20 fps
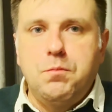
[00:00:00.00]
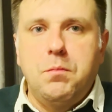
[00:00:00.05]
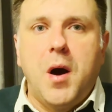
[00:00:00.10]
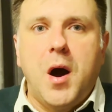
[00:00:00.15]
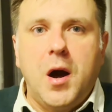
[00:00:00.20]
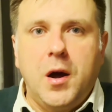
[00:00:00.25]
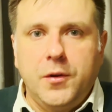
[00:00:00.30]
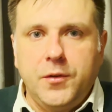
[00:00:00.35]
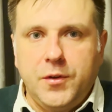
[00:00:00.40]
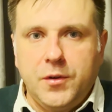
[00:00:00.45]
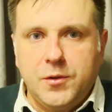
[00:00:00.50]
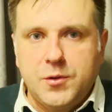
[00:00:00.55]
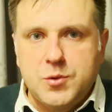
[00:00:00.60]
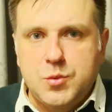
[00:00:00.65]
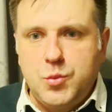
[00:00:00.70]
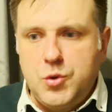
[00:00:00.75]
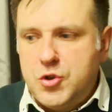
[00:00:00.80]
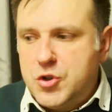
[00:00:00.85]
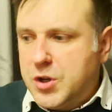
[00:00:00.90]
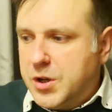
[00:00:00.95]

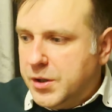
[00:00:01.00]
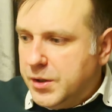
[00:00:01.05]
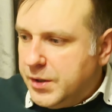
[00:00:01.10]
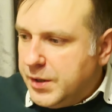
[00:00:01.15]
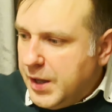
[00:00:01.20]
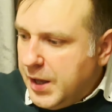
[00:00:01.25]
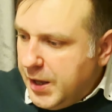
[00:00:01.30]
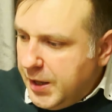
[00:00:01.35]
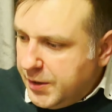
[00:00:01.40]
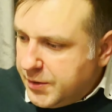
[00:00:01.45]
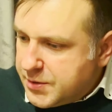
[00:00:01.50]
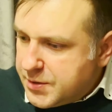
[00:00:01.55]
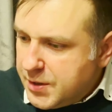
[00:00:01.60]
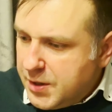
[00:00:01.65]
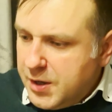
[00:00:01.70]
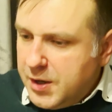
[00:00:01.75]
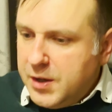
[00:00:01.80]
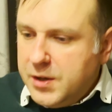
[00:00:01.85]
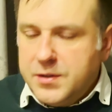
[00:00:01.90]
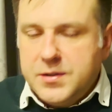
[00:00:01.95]
bundles which contains
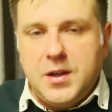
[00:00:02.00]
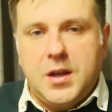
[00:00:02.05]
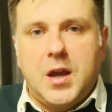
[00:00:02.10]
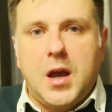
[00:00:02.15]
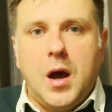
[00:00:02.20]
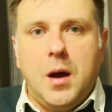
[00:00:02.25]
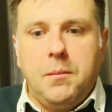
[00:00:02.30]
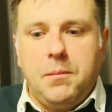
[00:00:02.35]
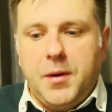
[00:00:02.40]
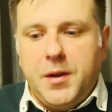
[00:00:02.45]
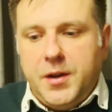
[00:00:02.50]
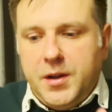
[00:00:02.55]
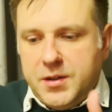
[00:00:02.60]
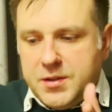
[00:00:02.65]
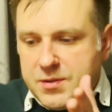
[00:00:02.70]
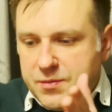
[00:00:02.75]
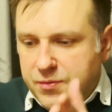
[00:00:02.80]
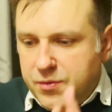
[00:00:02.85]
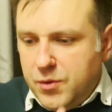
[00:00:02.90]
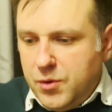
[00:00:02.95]
the
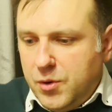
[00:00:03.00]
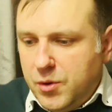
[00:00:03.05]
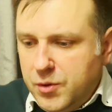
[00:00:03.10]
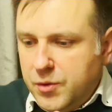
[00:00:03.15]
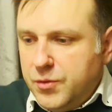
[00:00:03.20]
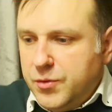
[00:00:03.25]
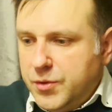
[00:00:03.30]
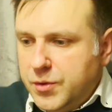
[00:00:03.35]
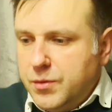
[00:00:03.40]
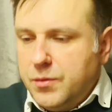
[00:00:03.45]
components for